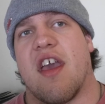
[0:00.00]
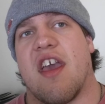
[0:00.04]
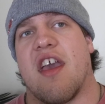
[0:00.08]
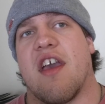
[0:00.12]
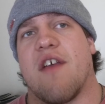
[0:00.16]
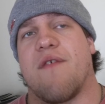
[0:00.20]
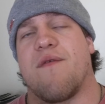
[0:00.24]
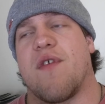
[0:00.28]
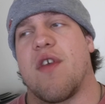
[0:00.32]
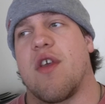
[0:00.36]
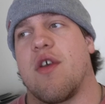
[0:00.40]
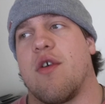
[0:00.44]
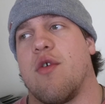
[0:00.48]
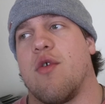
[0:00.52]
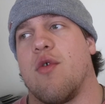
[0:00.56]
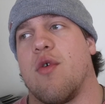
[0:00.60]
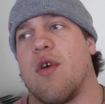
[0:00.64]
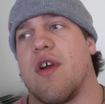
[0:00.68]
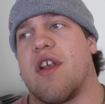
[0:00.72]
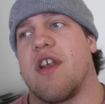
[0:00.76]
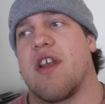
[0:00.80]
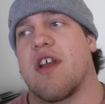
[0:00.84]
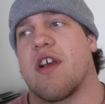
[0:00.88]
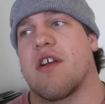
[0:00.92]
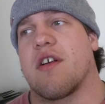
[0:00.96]
If you
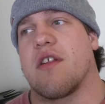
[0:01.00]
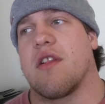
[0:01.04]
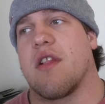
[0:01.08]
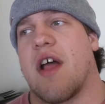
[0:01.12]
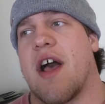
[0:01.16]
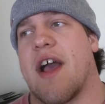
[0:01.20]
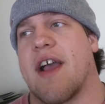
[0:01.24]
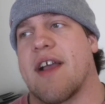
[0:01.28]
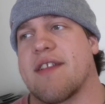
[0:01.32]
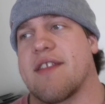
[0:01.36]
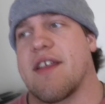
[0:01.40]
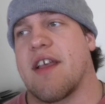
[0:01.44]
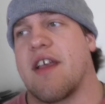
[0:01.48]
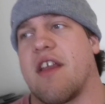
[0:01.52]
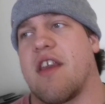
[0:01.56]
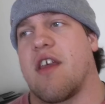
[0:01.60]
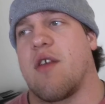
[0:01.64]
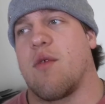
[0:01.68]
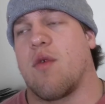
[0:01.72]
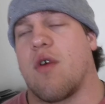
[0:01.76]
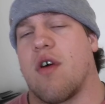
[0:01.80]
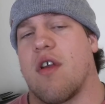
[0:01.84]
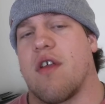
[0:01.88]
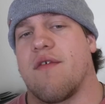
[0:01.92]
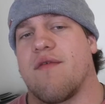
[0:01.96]
neglect
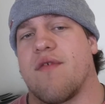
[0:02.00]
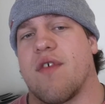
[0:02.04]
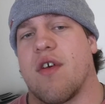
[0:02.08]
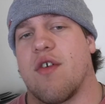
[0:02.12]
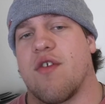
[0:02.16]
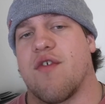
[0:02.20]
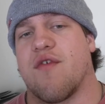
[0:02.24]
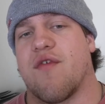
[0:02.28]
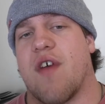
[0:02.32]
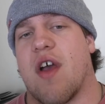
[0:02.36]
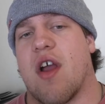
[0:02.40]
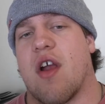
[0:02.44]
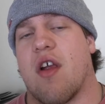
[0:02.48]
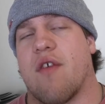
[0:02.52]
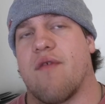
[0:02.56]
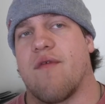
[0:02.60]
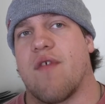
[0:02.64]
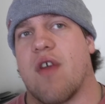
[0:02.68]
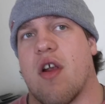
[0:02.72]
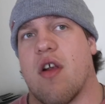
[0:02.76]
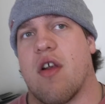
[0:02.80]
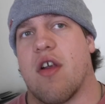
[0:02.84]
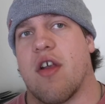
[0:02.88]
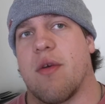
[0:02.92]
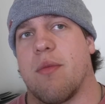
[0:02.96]
any one of those
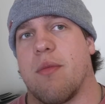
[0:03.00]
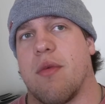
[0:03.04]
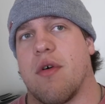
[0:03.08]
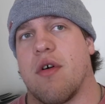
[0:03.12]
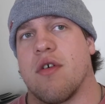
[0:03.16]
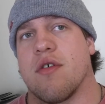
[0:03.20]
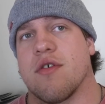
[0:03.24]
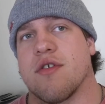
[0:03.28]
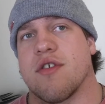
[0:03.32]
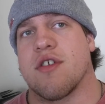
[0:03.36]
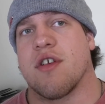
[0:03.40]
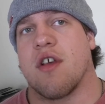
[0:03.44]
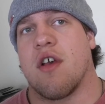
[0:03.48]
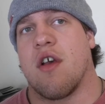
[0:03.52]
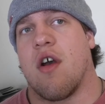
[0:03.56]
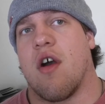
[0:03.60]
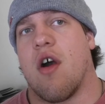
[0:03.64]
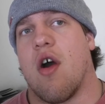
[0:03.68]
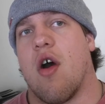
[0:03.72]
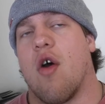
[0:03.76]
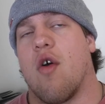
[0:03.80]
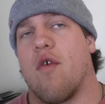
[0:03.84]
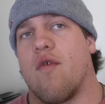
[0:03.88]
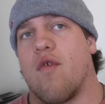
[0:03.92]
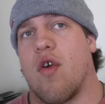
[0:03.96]
variables
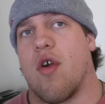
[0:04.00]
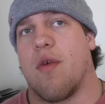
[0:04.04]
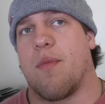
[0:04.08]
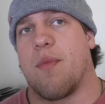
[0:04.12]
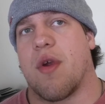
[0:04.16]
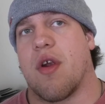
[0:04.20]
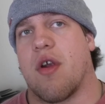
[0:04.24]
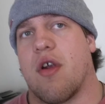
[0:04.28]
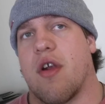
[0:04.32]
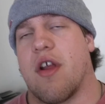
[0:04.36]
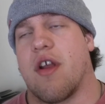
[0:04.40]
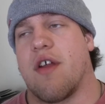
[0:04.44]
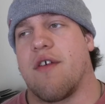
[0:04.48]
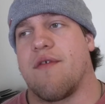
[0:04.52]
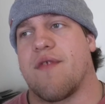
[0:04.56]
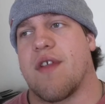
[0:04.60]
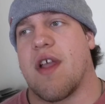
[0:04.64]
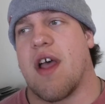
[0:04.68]
over a period of